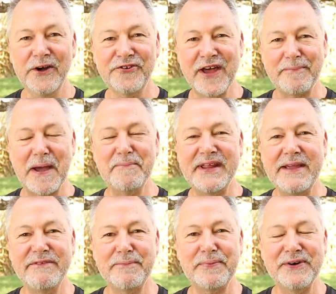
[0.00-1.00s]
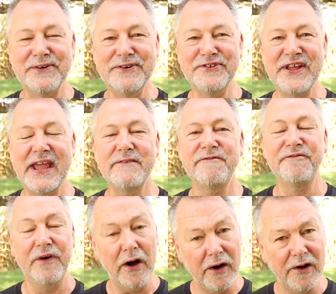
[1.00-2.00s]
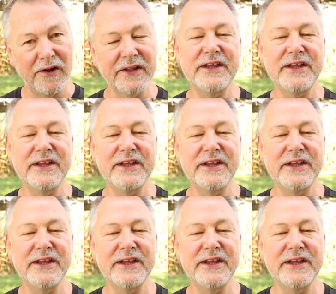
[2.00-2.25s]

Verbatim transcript: What's up? I'm David Burns, and fall